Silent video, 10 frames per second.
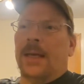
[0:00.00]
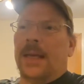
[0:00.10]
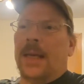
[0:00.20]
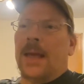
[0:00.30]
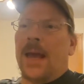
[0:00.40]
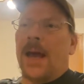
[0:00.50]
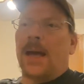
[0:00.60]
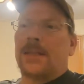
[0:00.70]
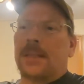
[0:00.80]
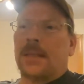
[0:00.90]
he
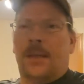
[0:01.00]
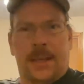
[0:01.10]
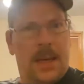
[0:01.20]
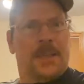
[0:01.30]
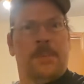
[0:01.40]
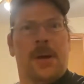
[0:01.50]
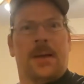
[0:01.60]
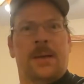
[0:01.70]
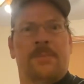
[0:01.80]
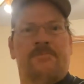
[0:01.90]
has he has a
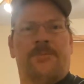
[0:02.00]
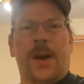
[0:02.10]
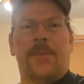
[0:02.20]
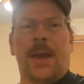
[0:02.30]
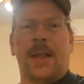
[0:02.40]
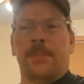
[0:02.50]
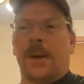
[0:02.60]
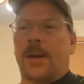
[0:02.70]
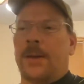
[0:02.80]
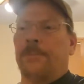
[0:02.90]
bucket, five gallon
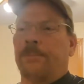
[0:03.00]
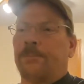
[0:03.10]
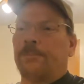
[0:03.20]
bucket,